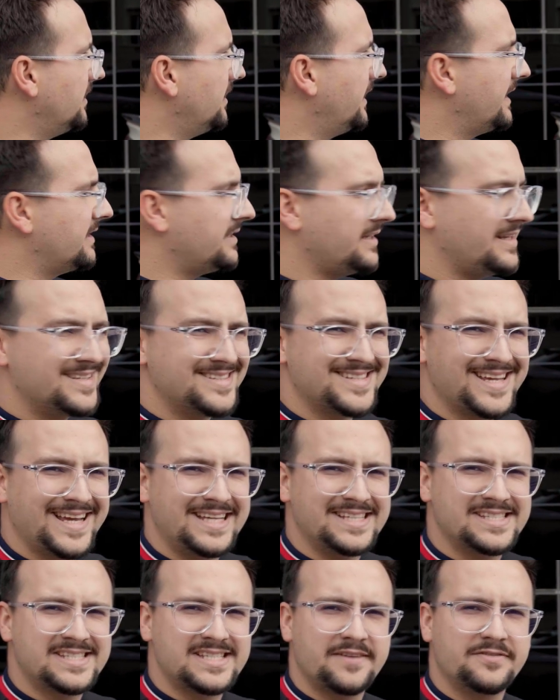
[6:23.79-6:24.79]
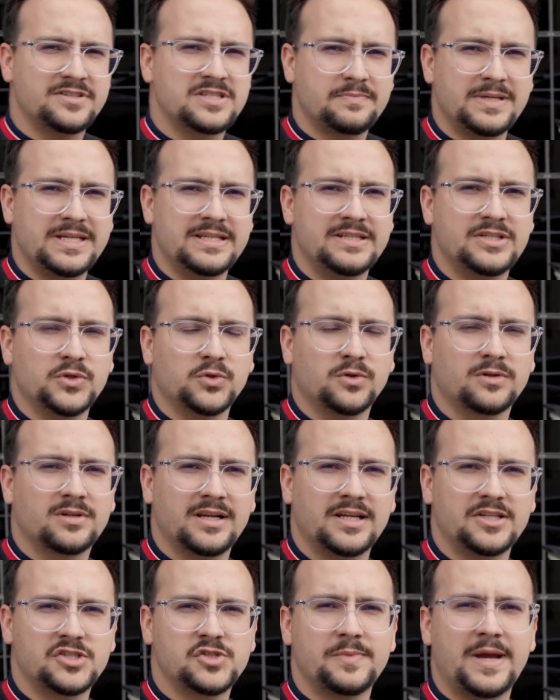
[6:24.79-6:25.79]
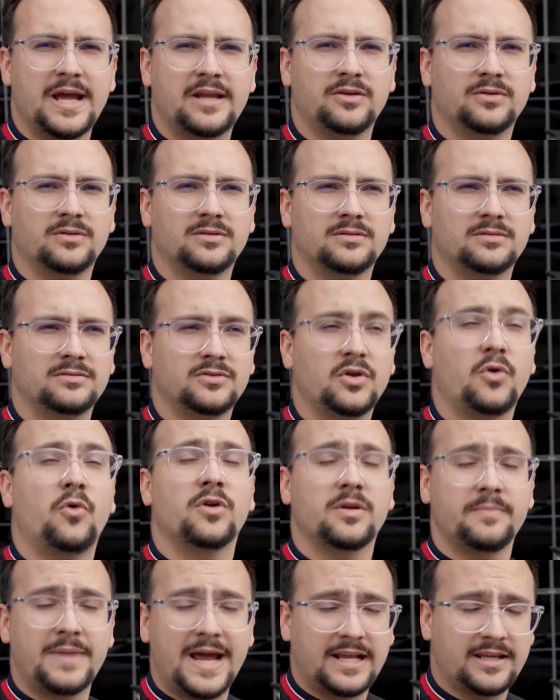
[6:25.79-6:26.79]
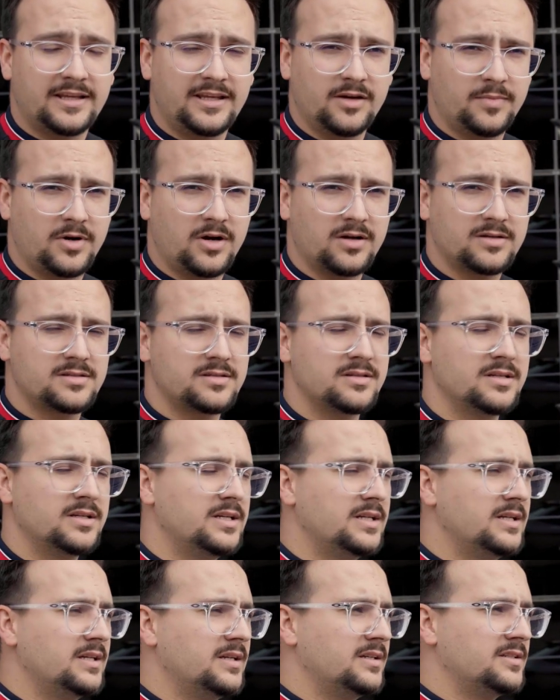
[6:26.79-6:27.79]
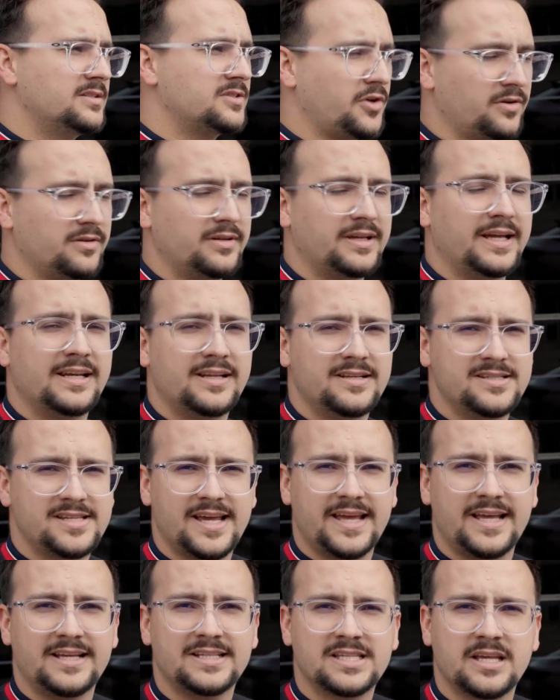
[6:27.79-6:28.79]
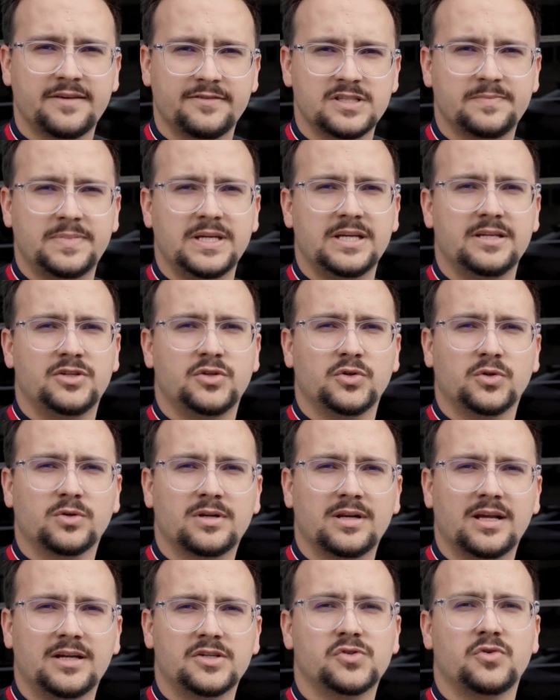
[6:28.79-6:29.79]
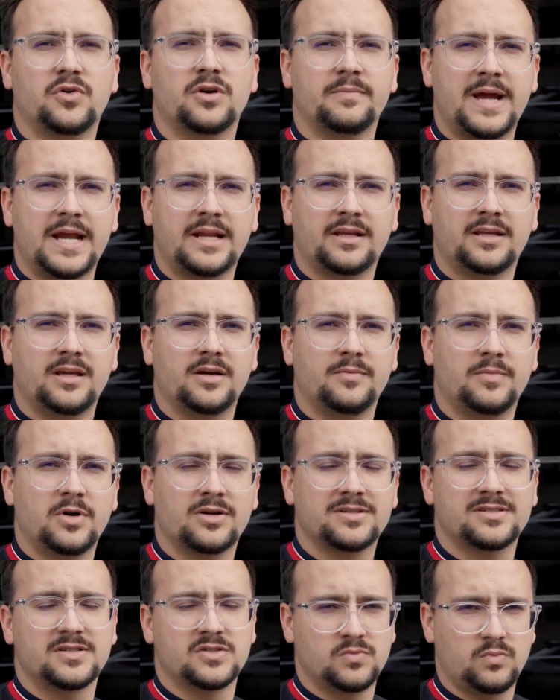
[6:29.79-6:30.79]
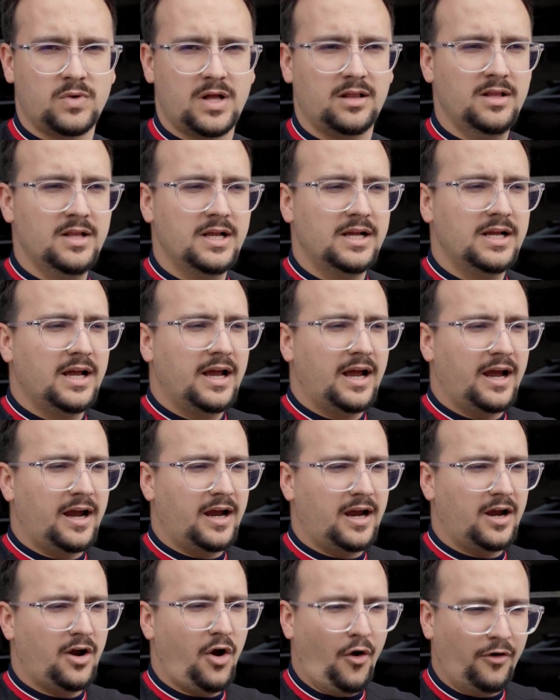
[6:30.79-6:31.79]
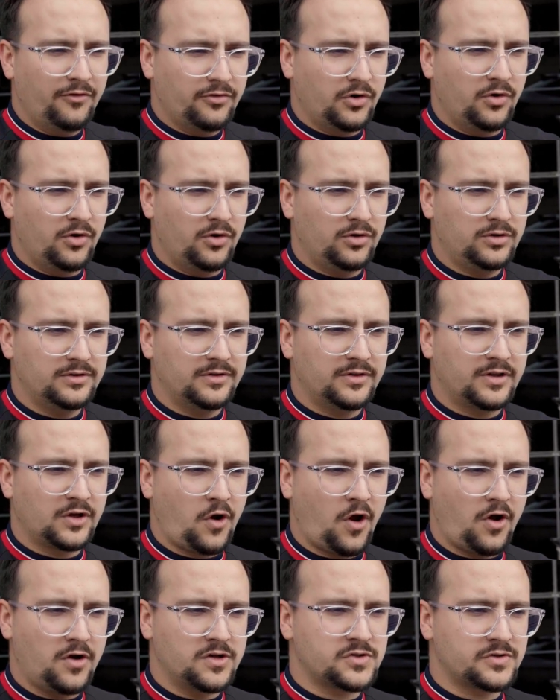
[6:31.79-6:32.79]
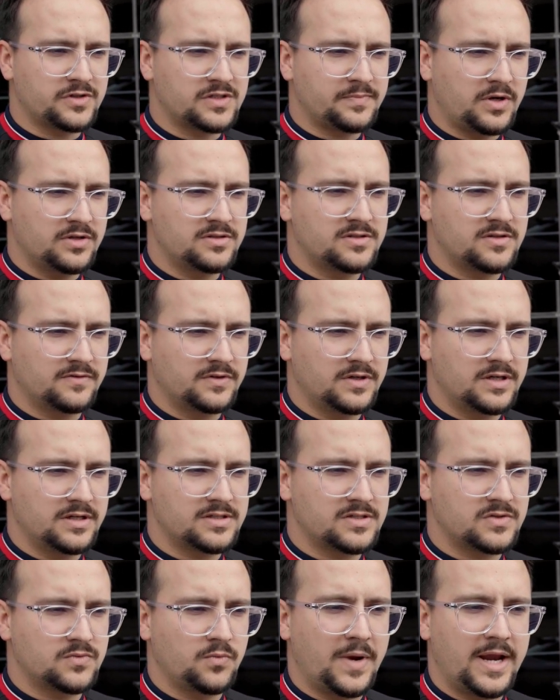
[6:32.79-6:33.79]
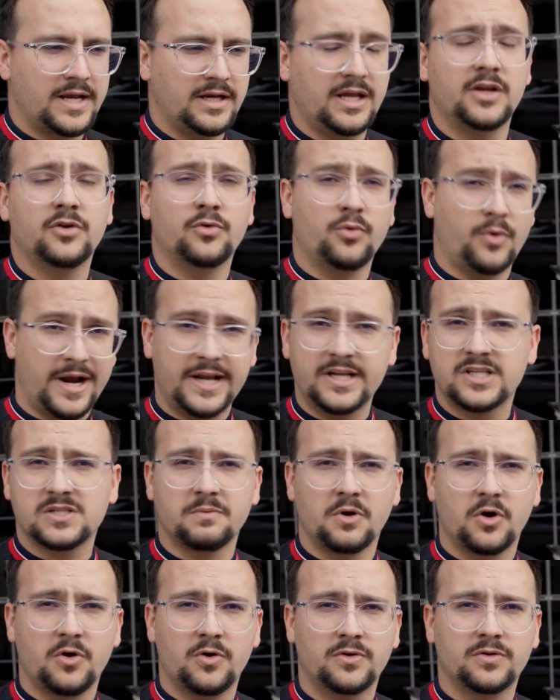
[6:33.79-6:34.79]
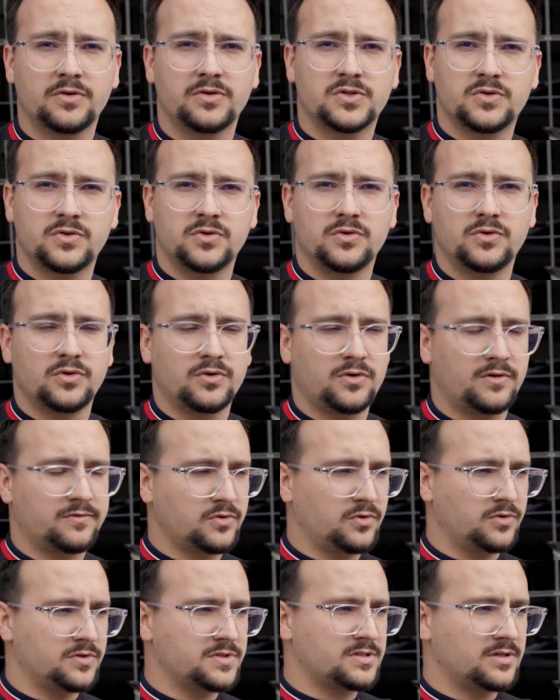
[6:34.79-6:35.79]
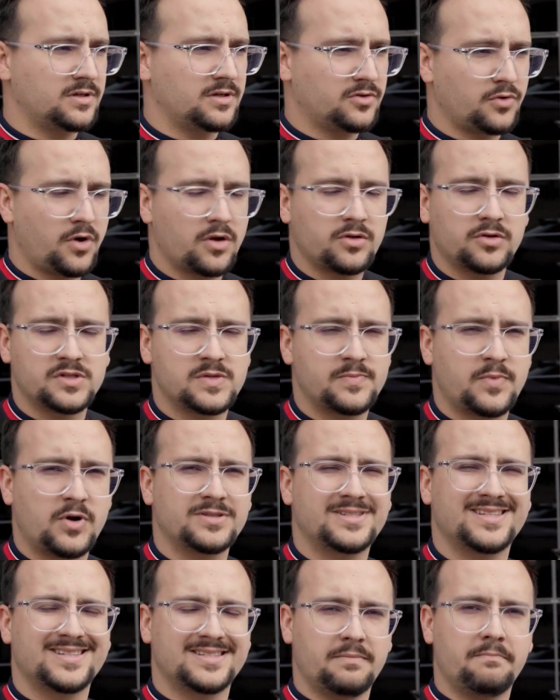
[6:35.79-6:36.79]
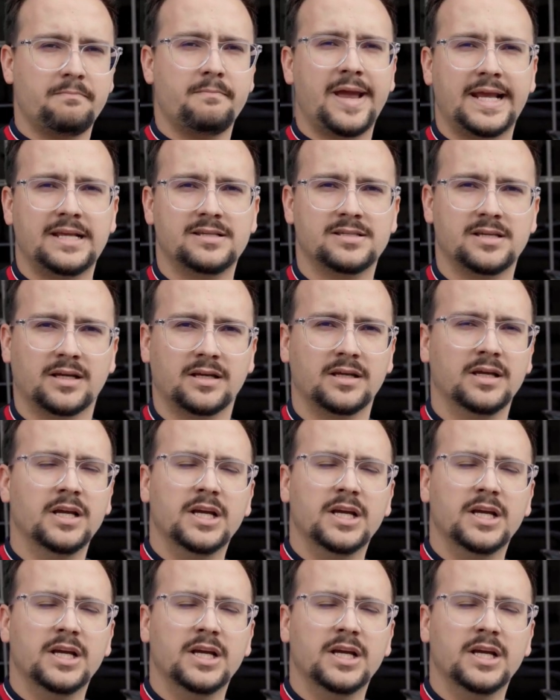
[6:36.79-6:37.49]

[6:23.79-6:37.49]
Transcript: It is a 7-speed dual clutch manual automatic gearbox. So it is a 7-speed dual clutch automatic gearbox as well. Overall, the car's responsiveness when in race mode to, of course, throttle response is amazing.